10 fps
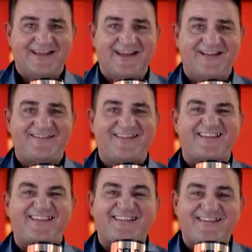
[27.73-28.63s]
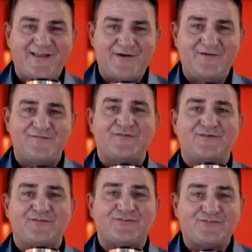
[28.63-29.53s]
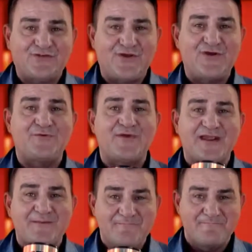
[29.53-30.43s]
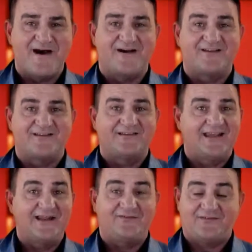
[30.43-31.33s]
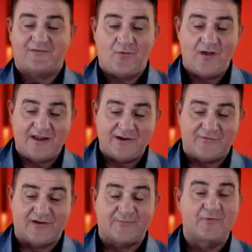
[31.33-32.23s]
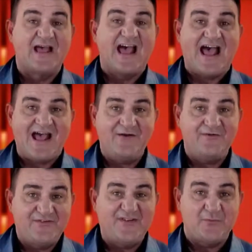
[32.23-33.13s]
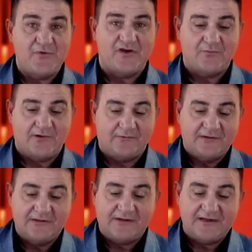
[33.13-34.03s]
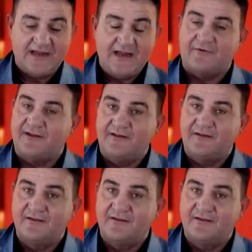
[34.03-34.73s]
It's the self-stirring mug. It's quite incredible. How does it work? Well, you can hear it.